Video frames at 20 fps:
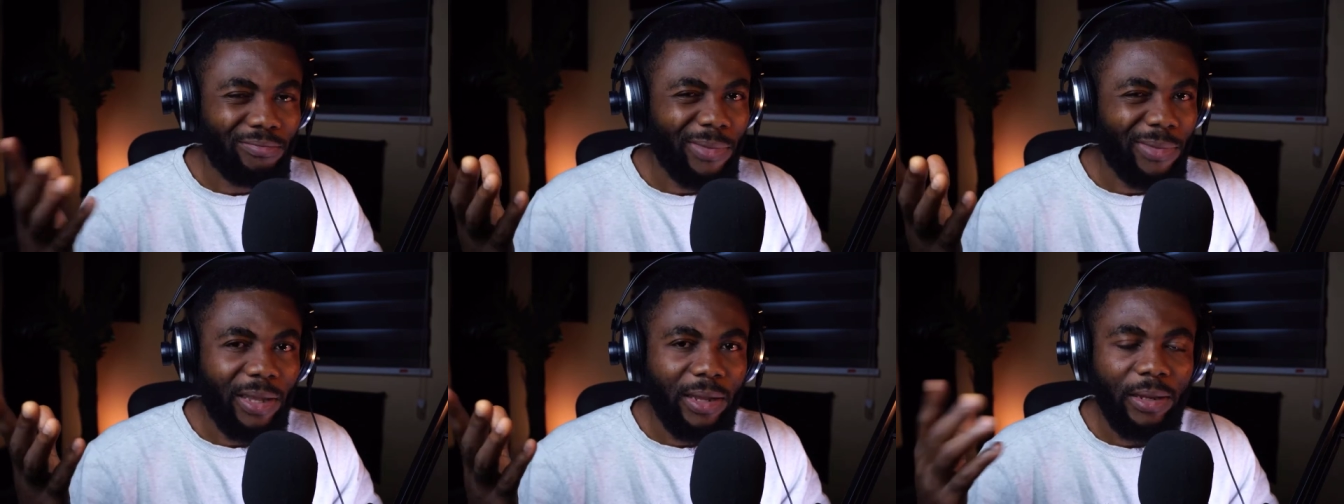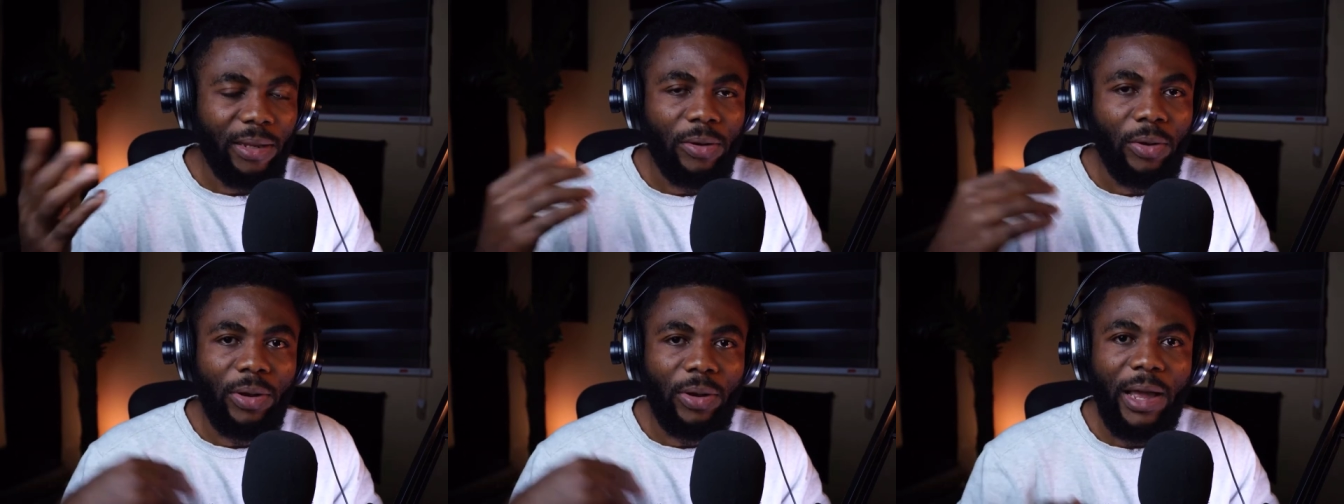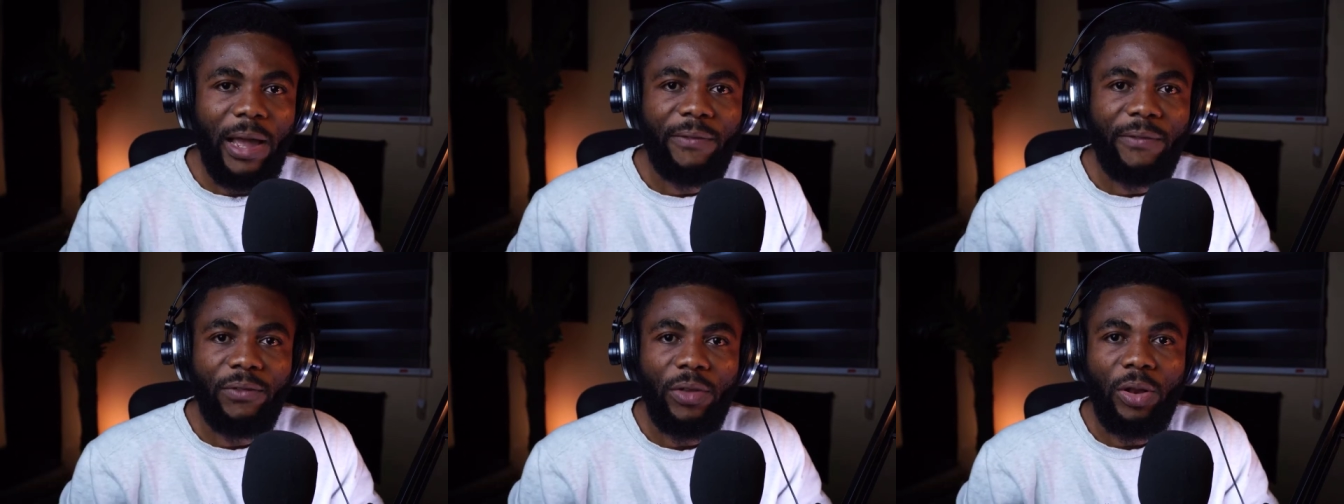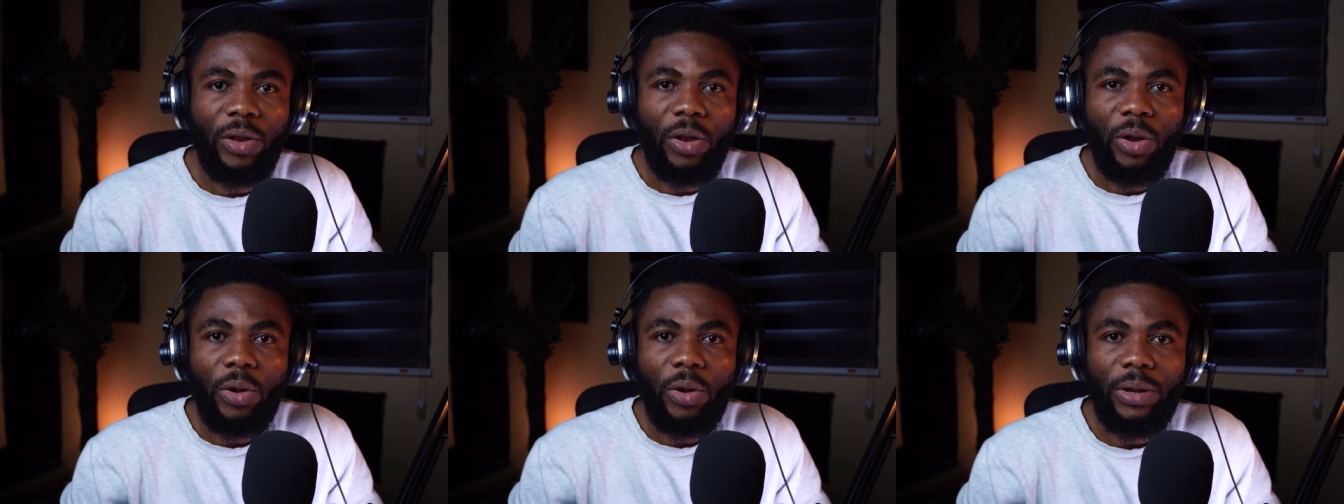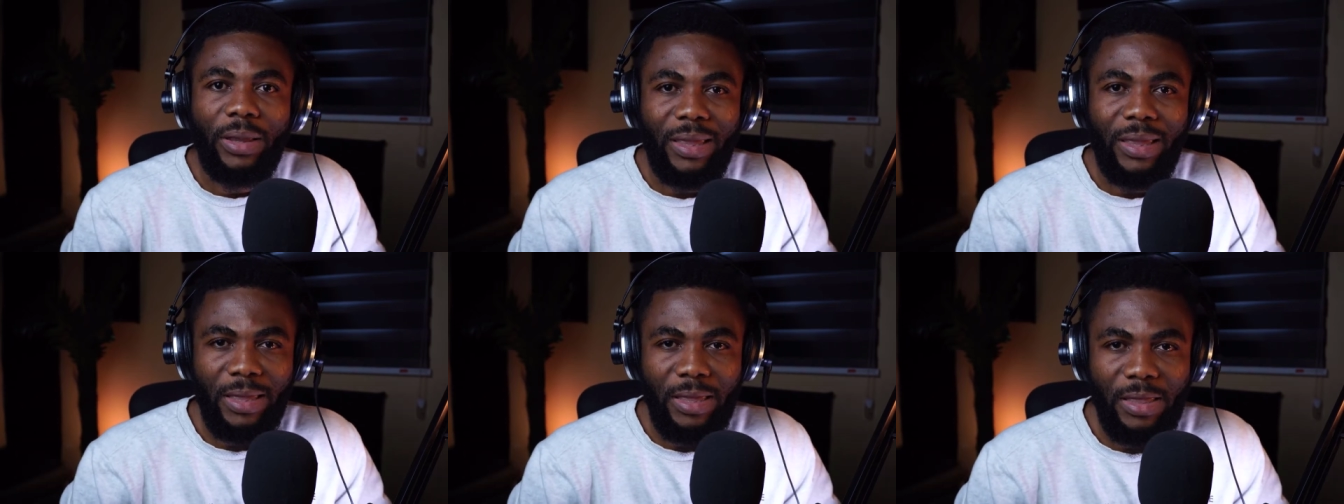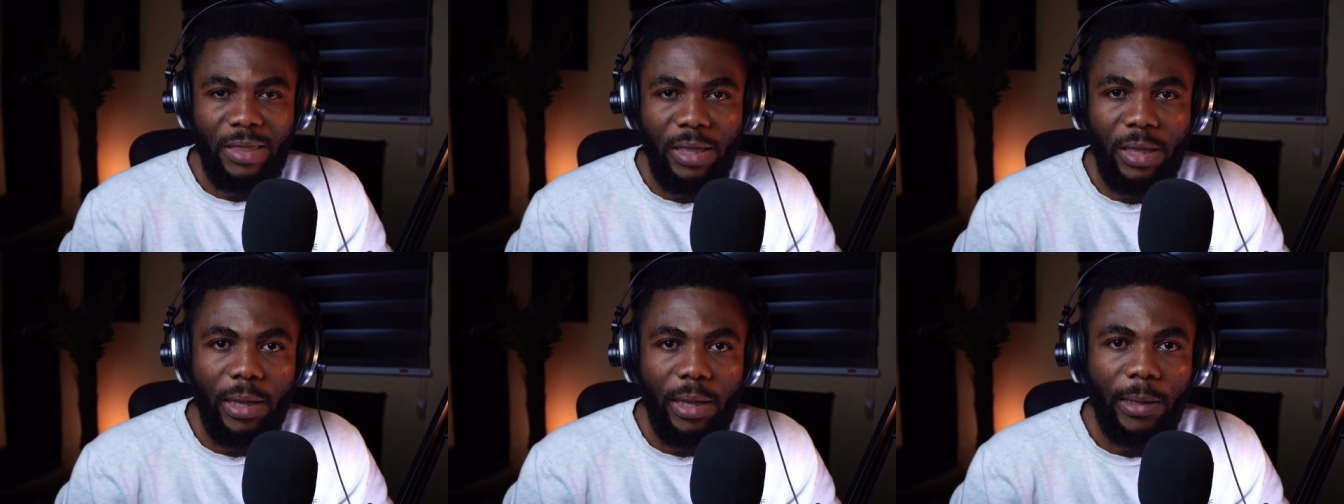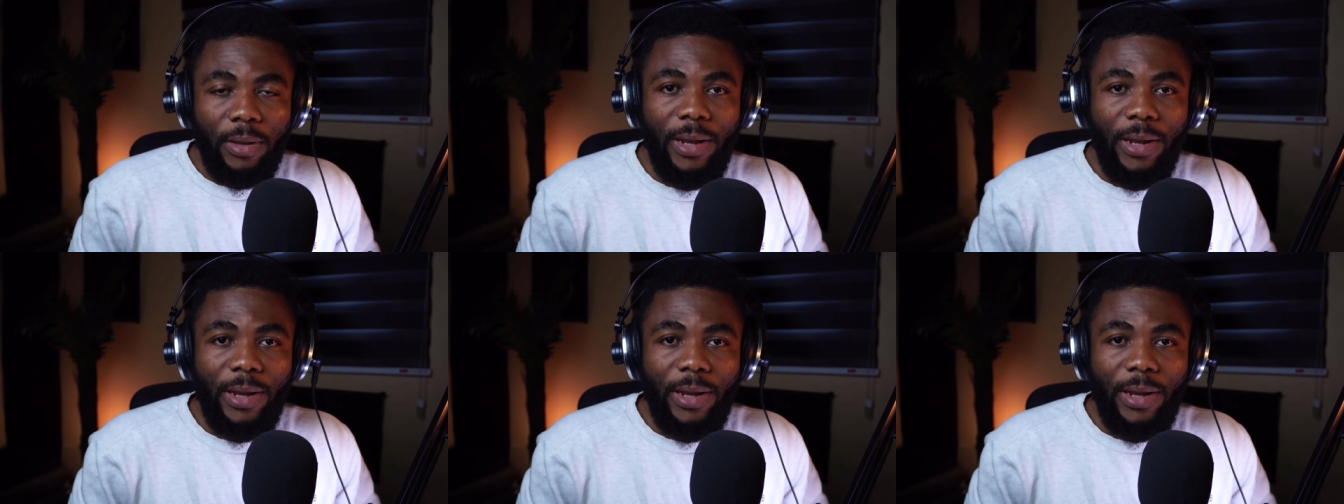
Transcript: making your life a lot easier.